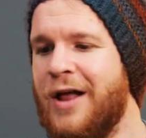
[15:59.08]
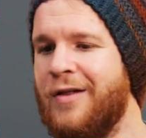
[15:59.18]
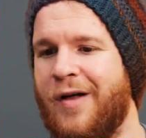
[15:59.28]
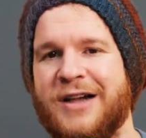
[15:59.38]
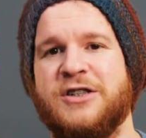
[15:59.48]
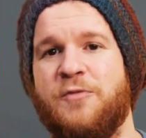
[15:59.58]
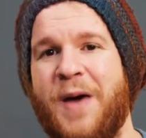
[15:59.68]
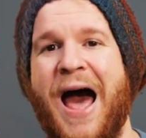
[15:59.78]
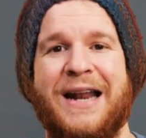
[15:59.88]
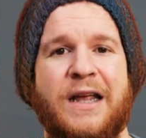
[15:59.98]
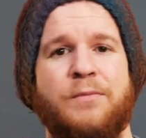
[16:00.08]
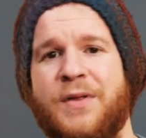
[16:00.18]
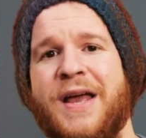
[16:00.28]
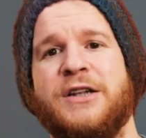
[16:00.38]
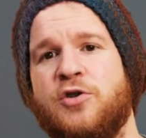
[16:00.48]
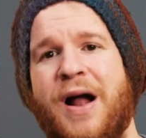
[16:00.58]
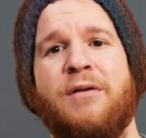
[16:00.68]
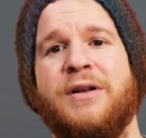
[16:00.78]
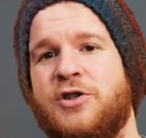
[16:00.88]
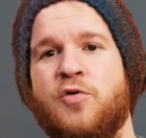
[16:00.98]
lots of padding and blankets
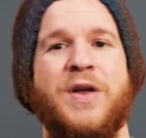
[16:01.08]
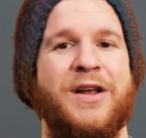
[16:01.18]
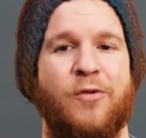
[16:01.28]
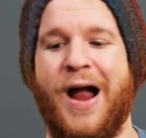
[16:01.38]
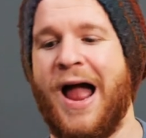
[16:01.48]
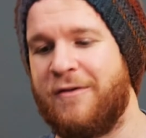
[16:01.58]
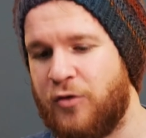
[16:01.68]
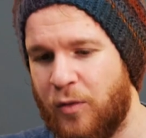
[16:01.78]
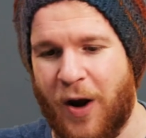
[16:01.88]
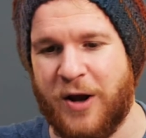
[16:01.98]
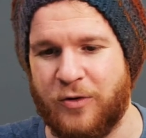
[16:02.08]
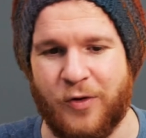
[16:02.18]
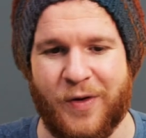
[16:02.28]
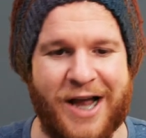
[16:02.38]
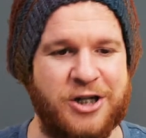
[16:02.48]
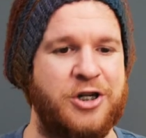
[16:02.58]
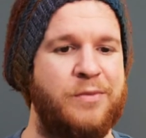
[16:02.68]
around it so we could arrive to a brand new location